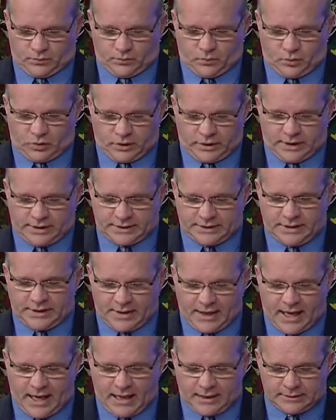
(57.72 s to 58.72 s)
we'll get to
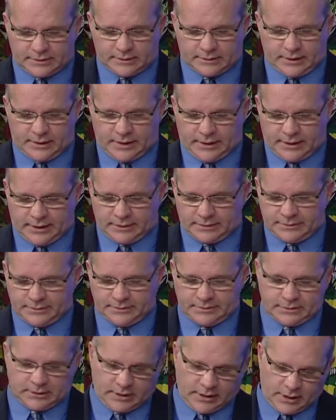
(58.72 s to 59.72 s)
that
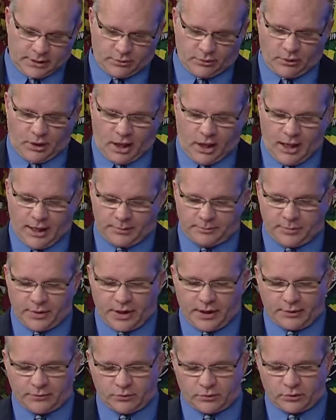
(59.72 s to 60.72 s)
later on,
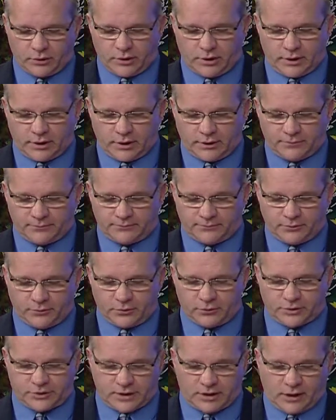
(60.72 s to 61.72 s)
but we're going to
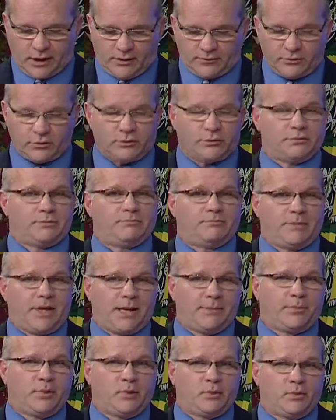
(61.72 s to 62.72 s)
first cover
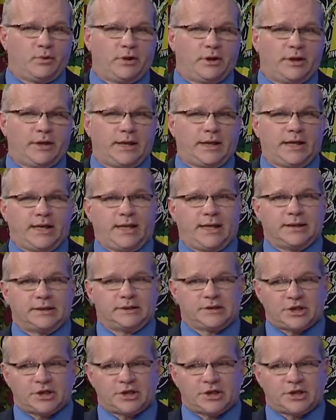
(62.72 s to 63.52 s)
Maplewood and